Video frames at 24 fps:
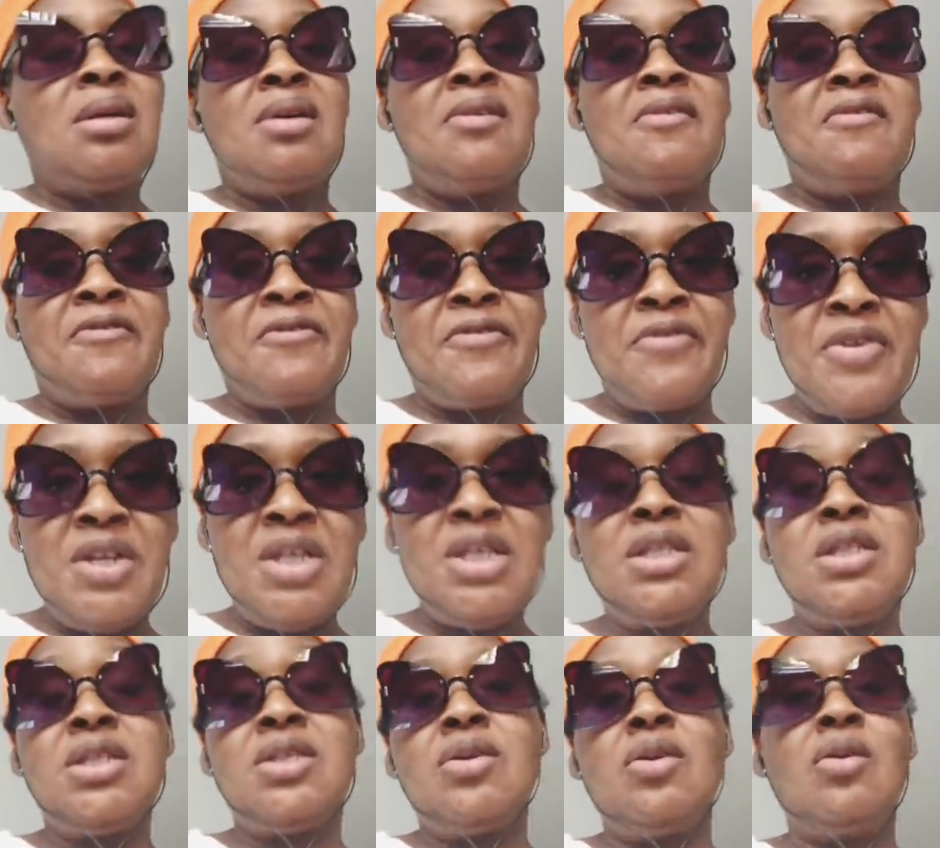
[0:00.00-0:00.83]

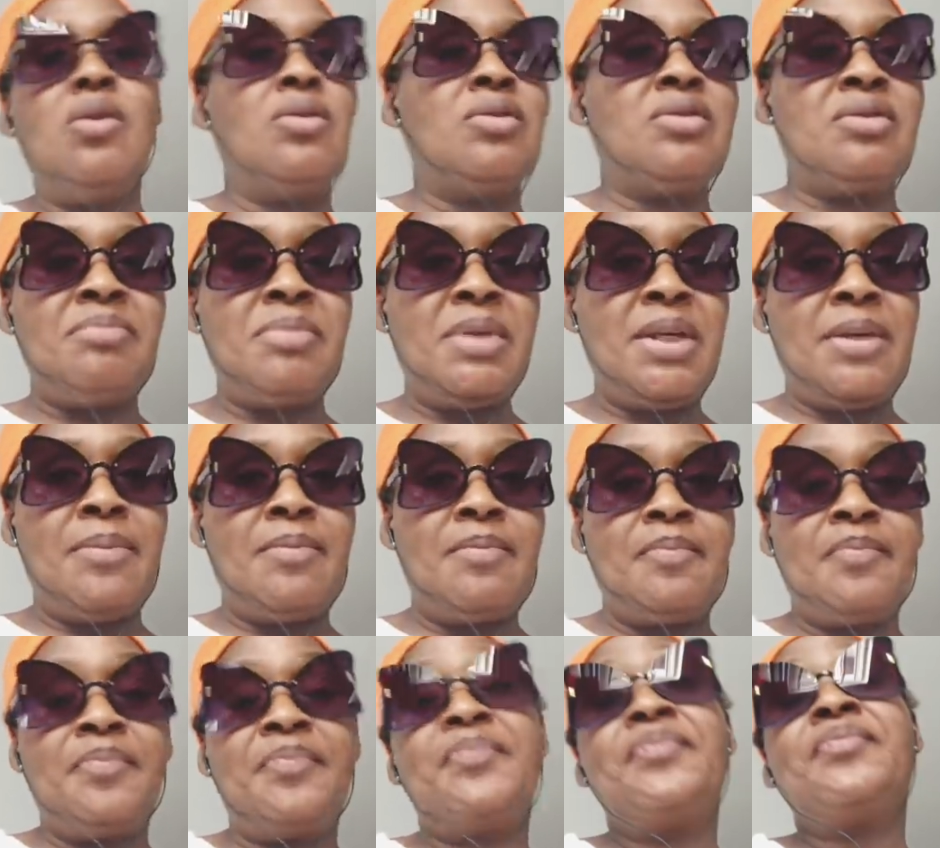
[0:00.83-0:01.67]
Freeze told me
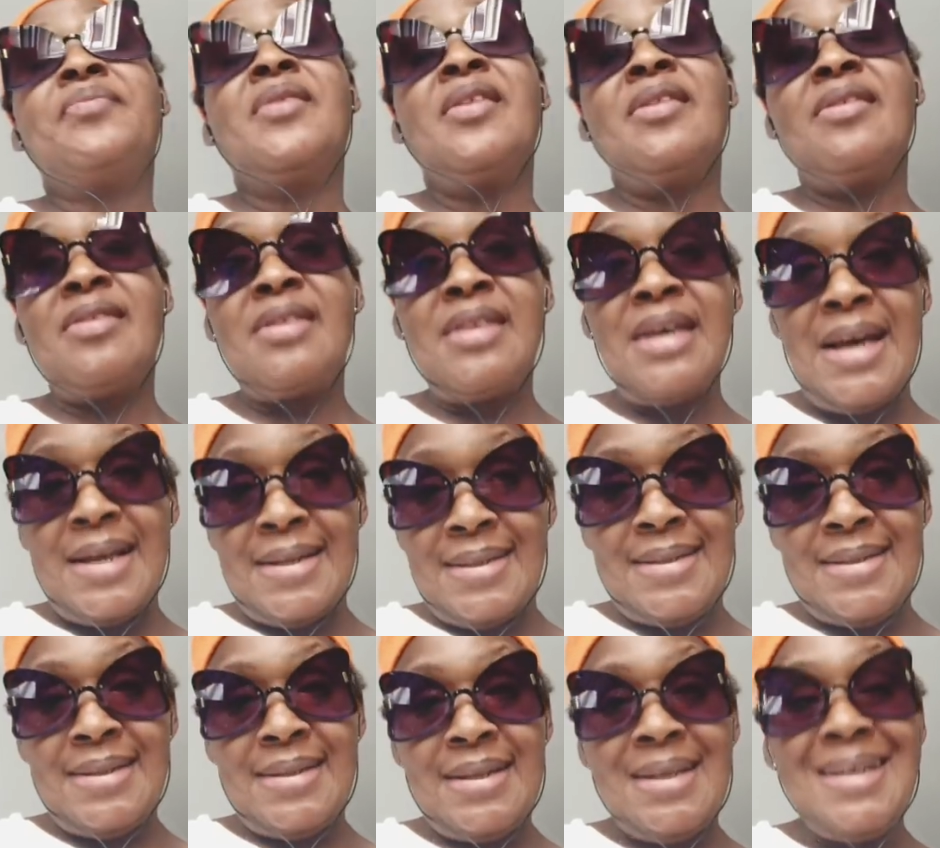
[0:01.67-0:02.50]

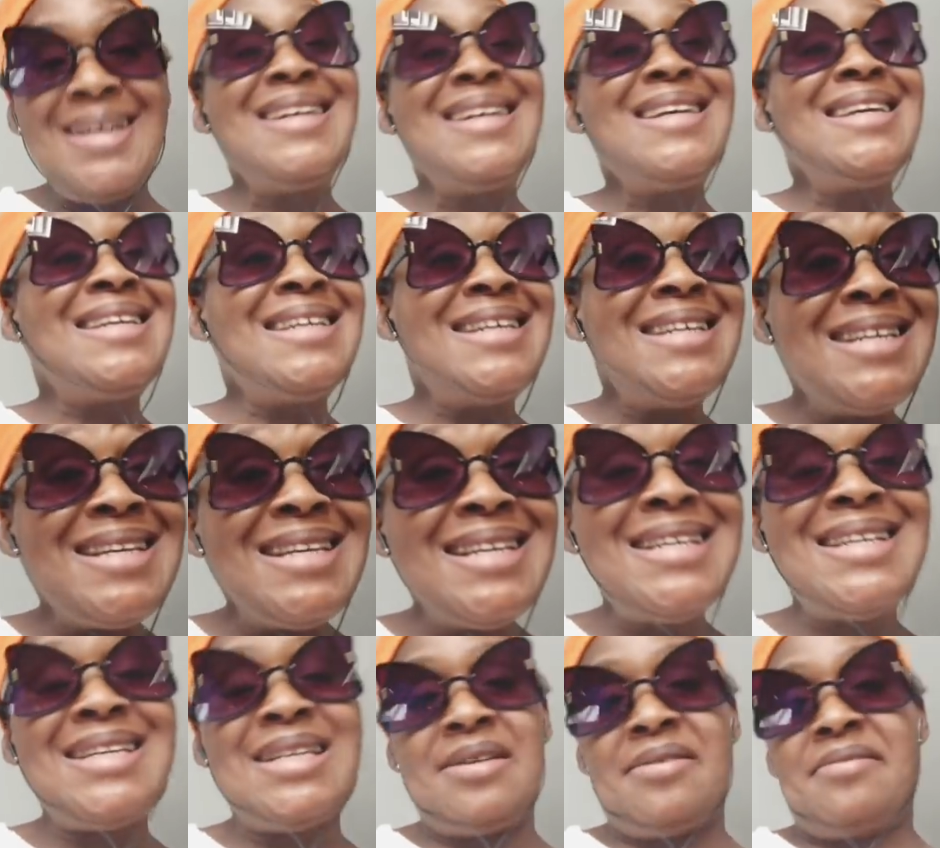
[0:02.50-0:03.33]
that
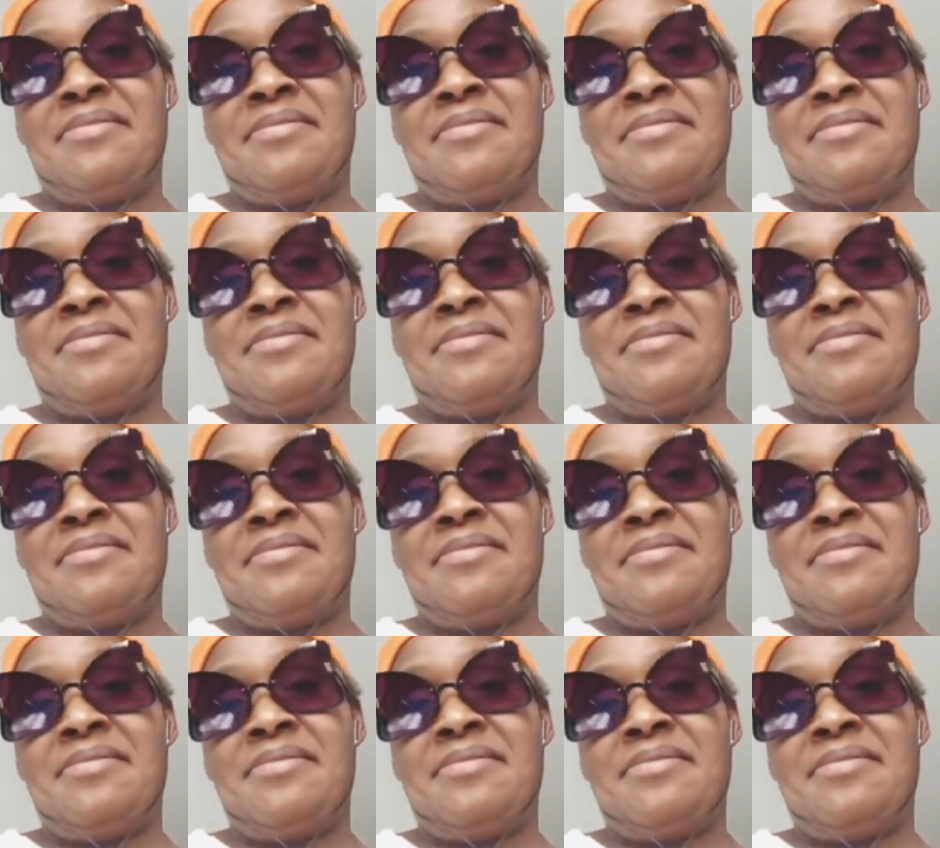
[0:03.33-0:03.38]
he